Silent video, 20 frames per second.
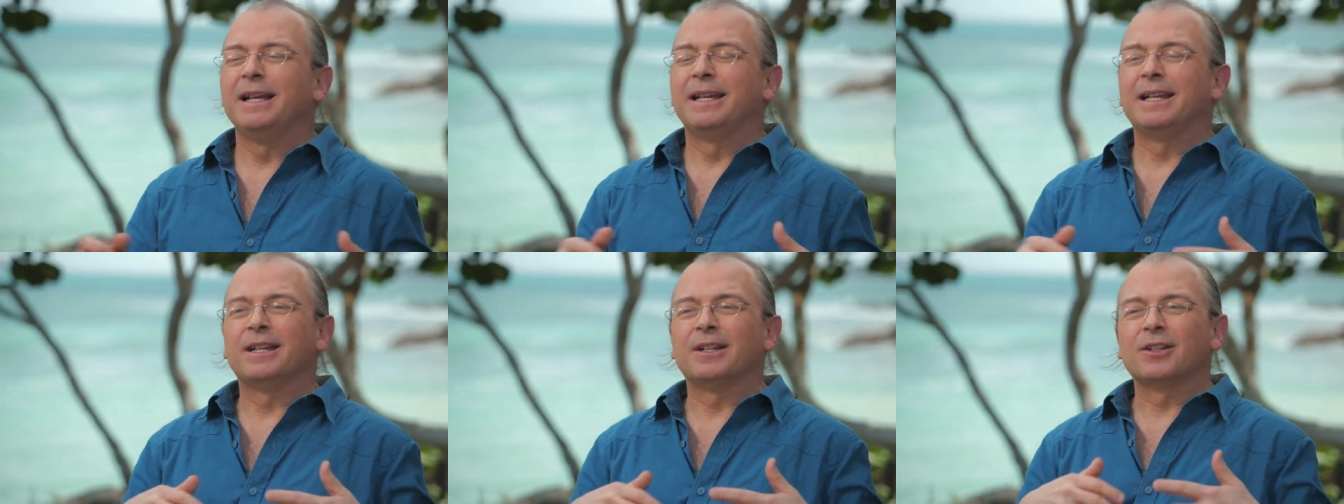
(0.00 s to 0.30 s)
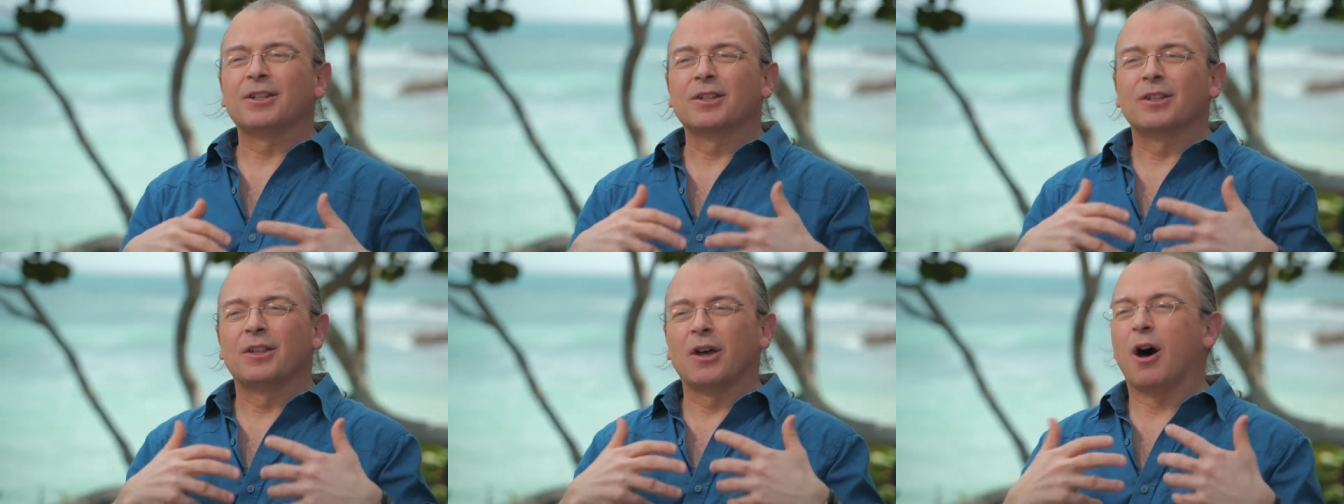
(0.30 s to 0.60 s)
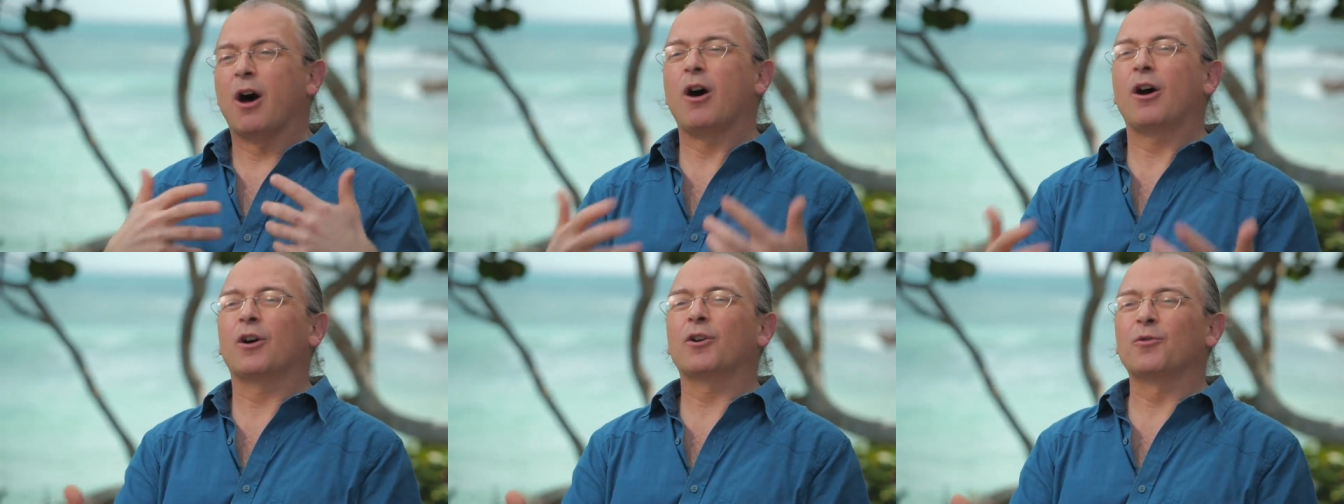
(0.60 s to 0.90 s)
is the
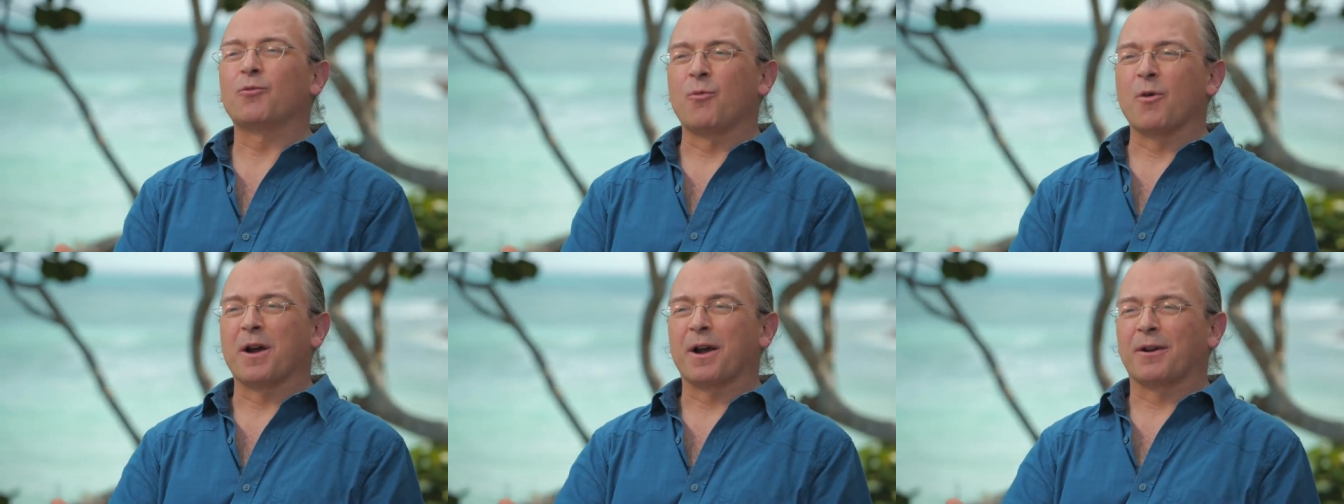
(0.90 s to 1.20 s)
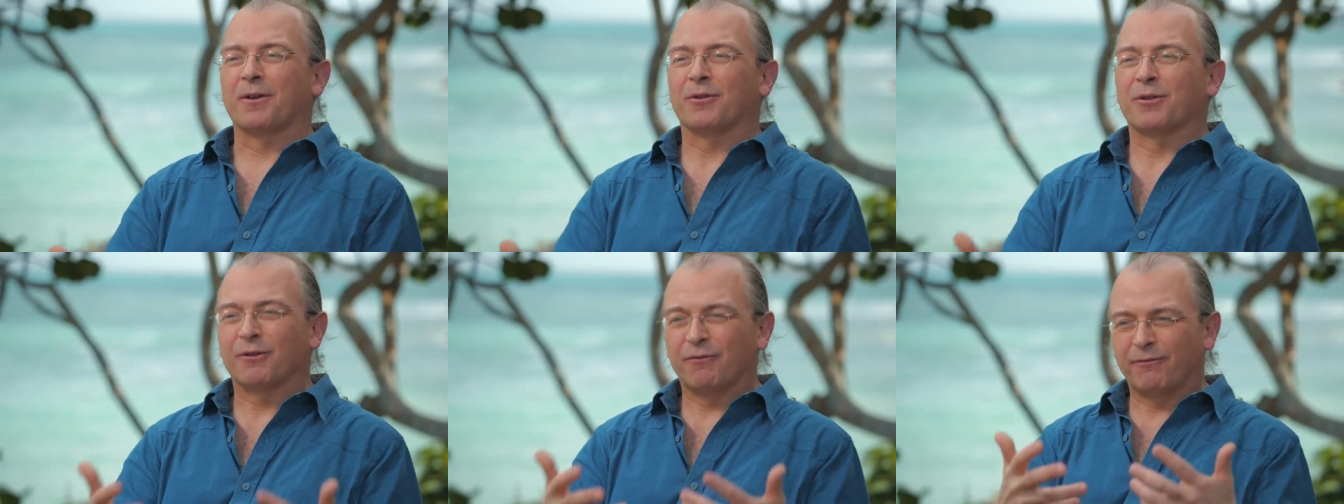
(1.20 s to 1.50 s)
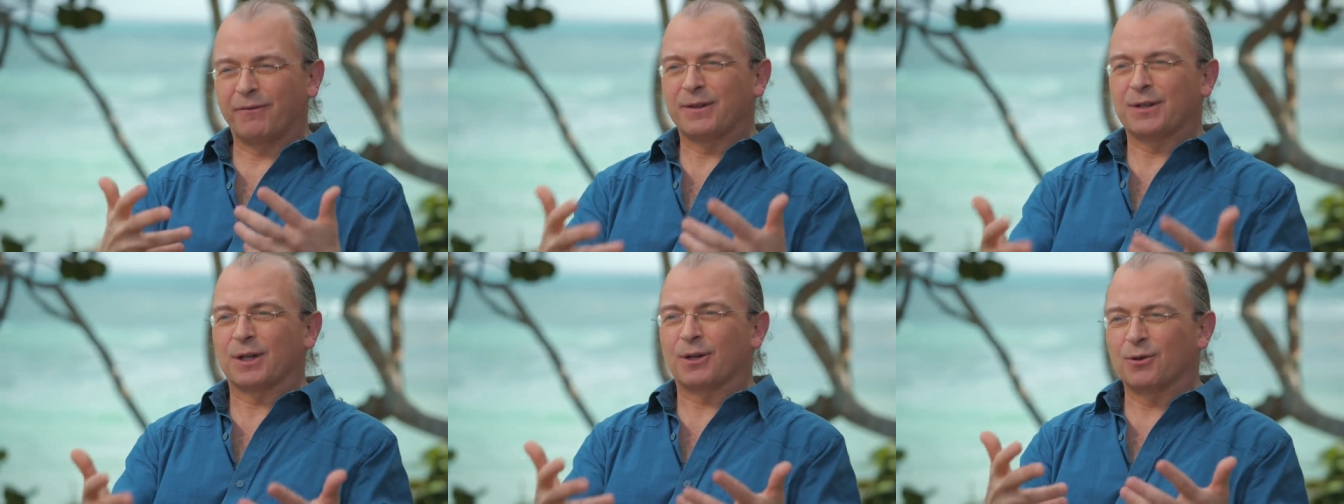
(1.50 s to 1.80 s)
hardware, the
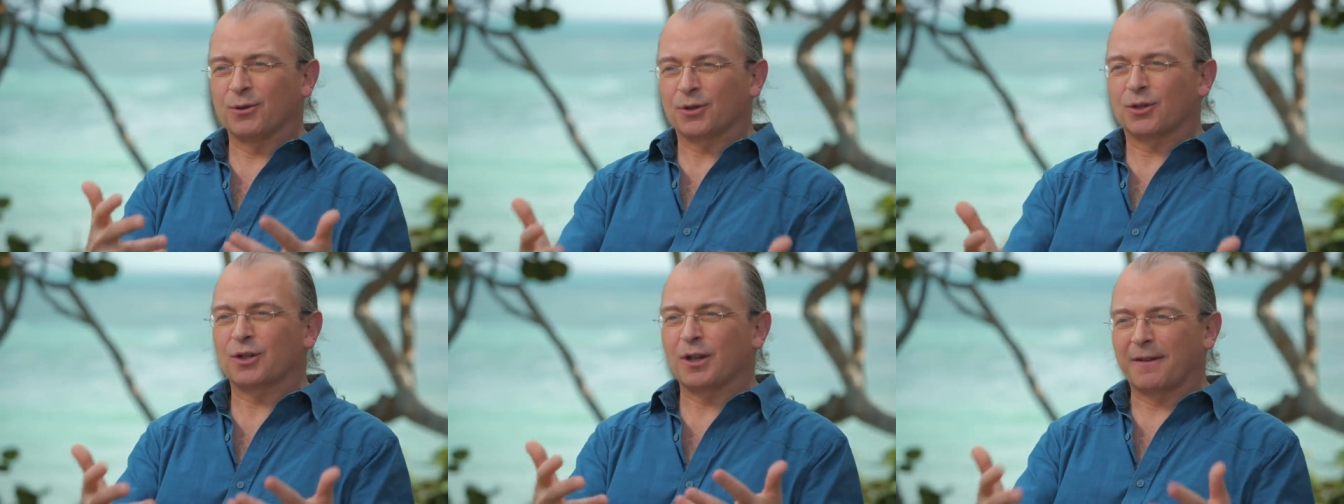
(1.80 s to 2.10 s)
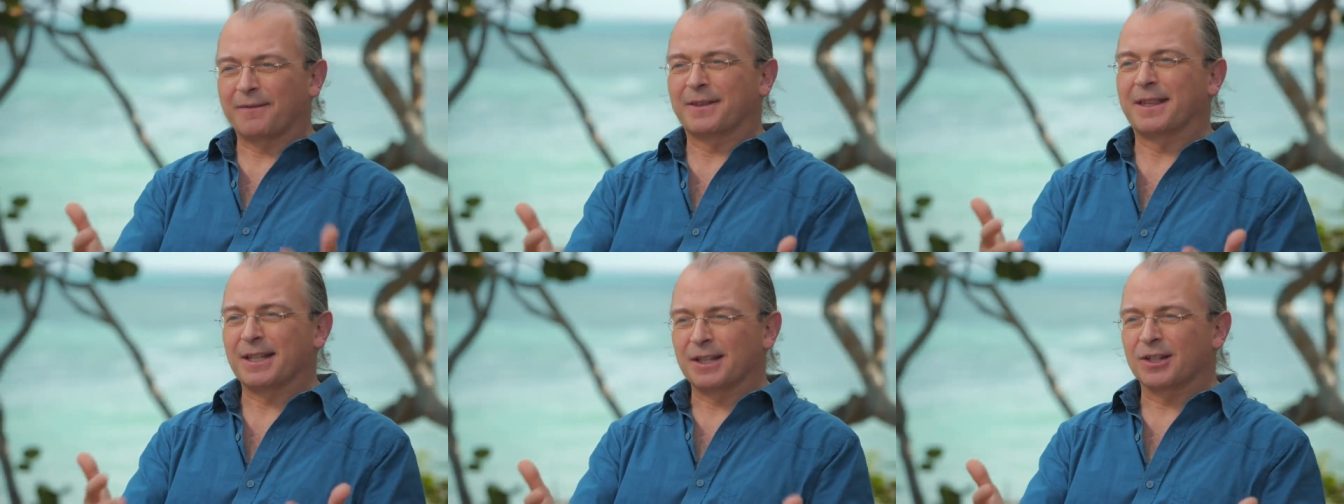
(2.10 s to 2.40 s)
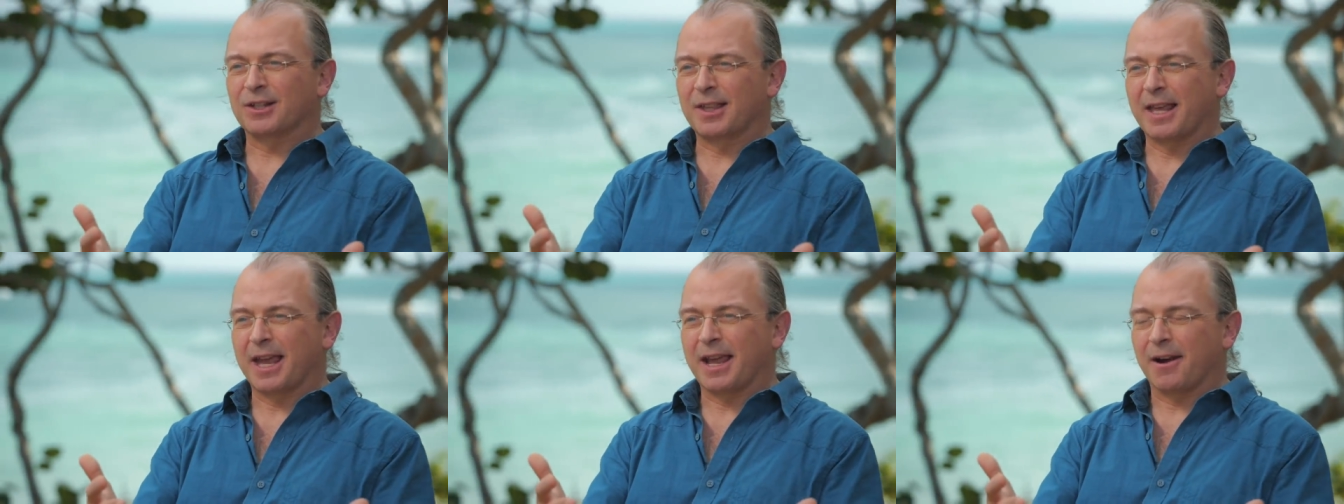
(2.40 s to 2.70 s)
physical stuff
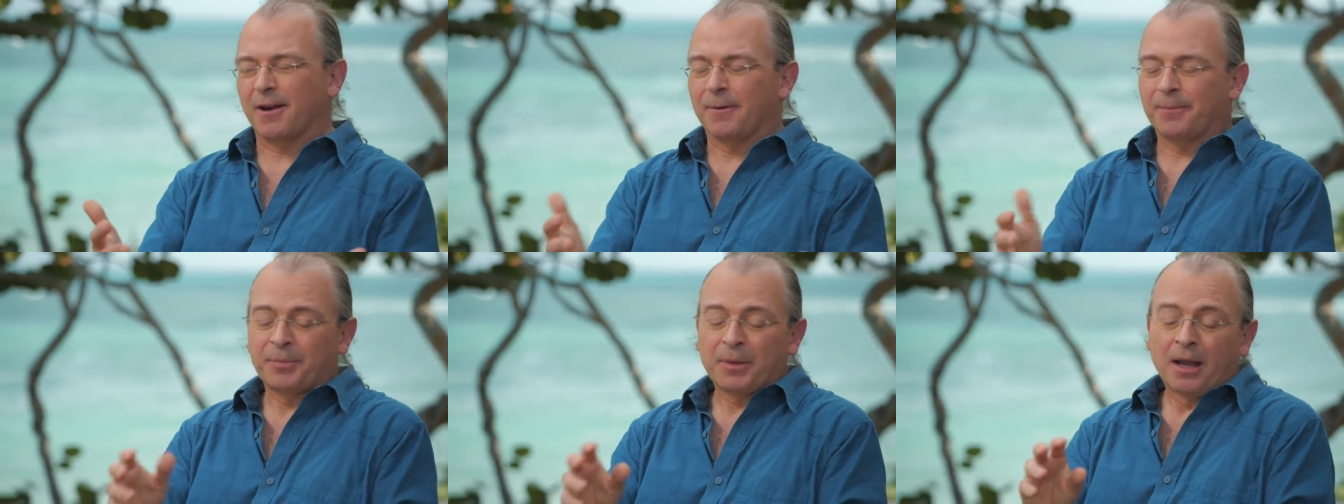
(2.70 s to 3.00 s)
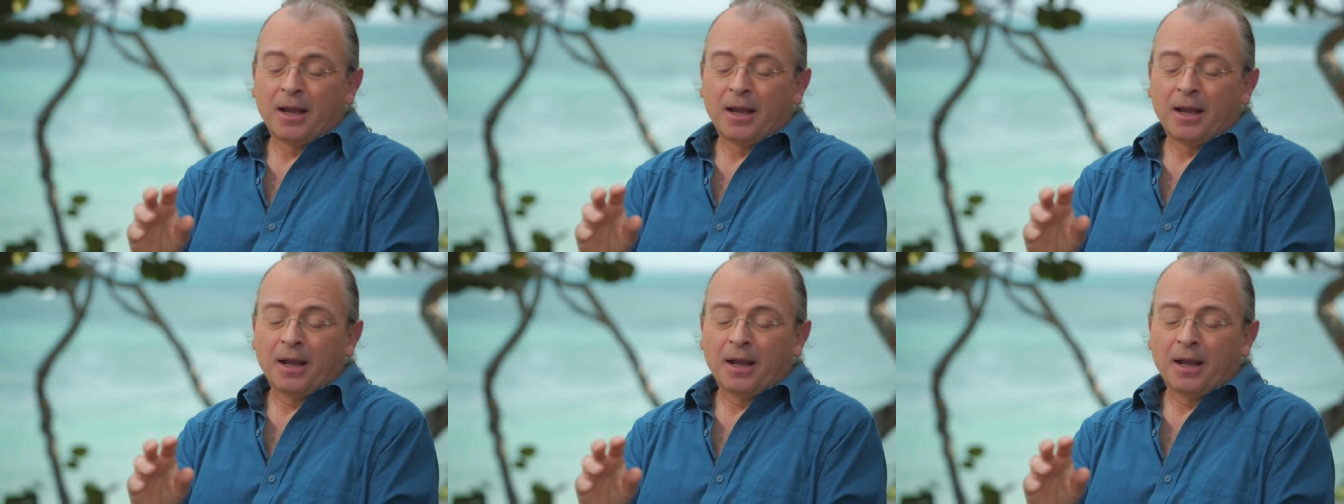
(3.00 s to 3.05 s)
that's there.